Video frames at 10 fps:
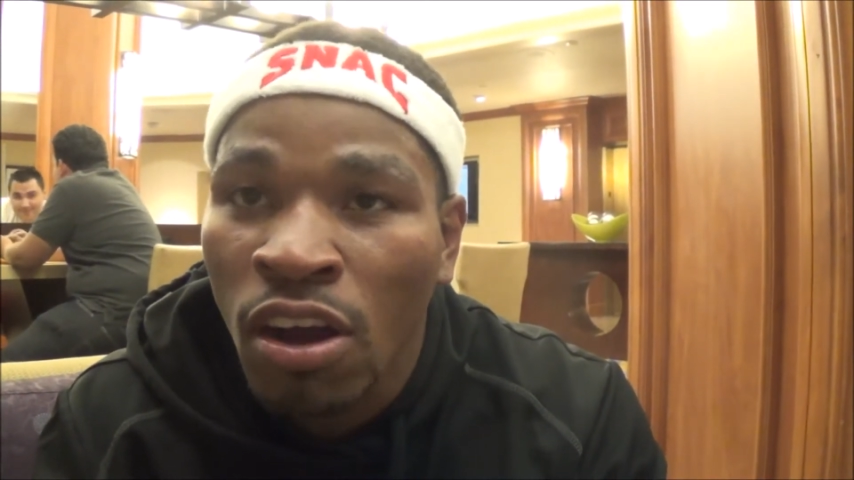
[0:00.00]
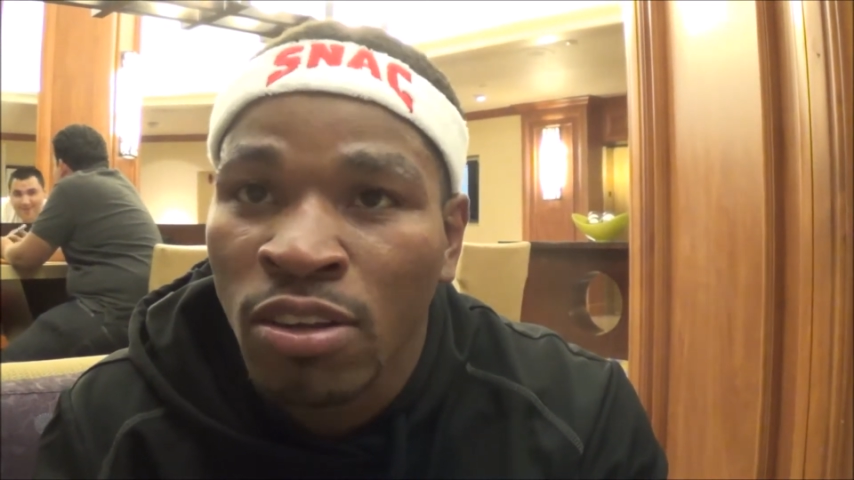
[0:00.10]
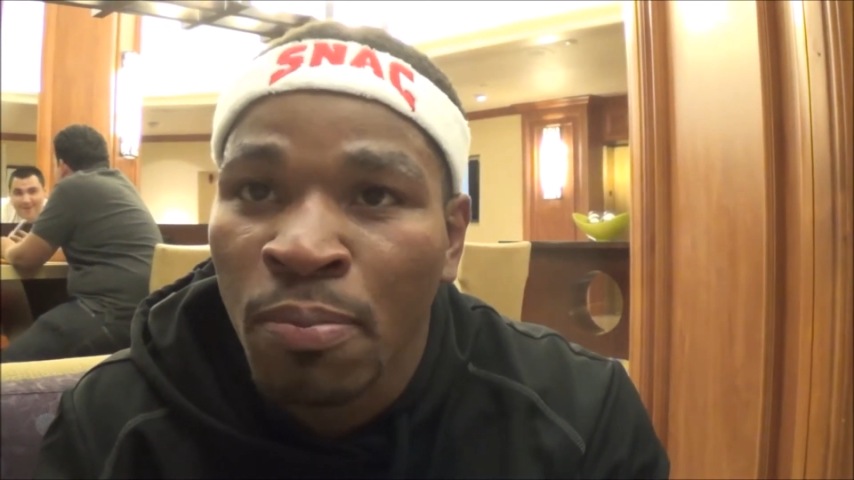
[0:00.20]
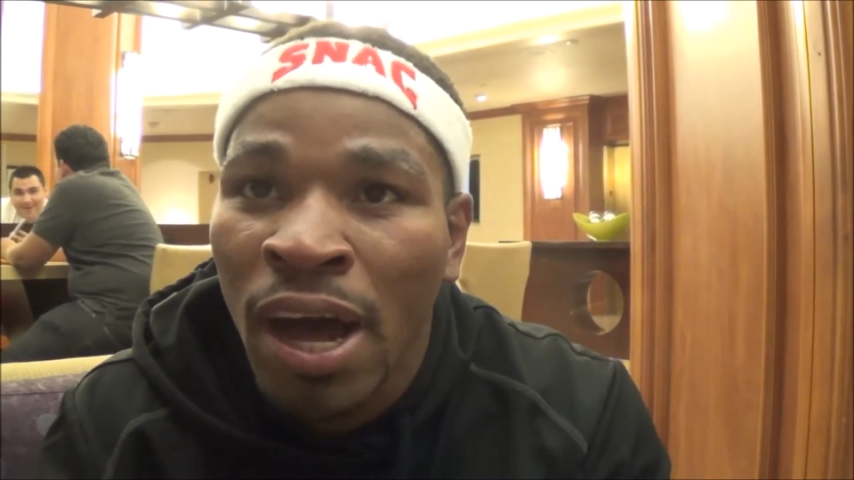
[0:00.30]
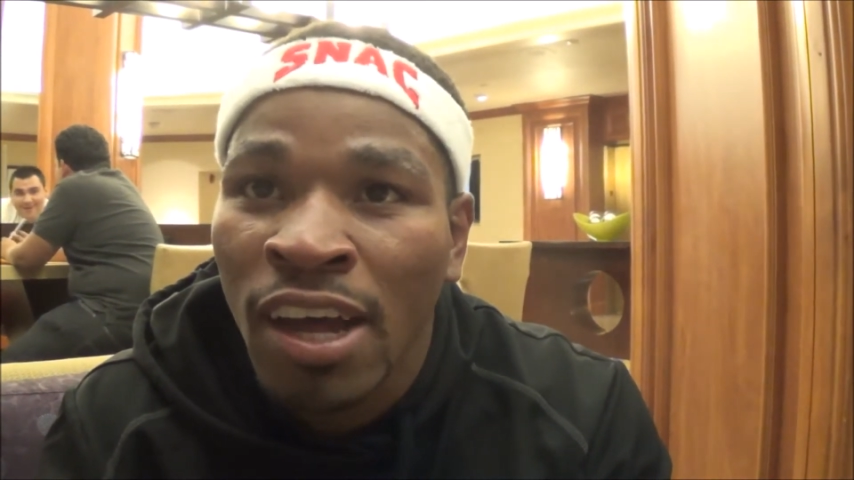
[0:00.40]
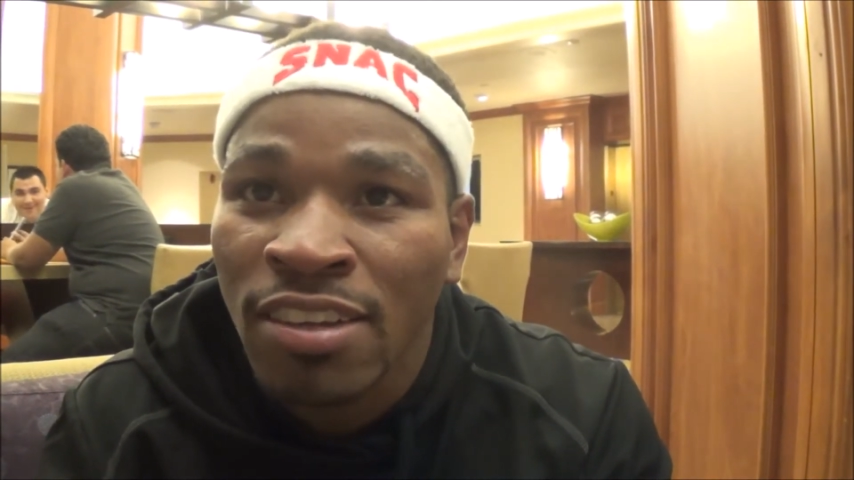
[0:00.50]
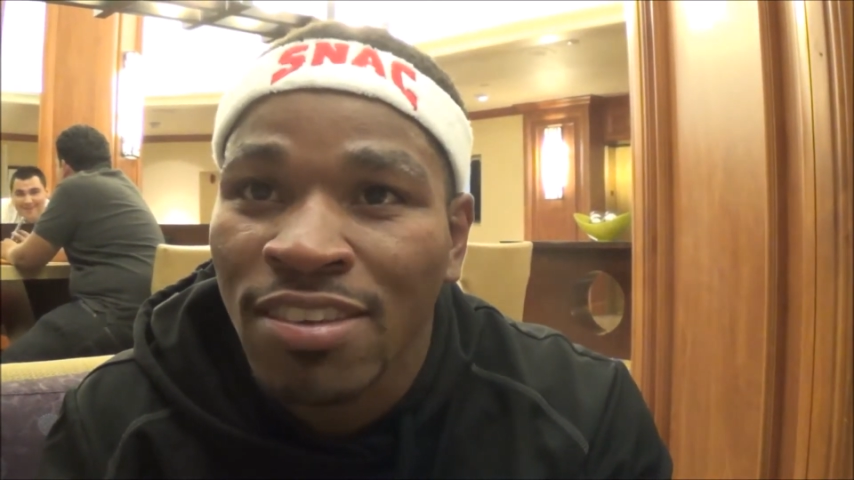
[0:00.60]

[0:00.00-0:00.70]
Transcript: to box.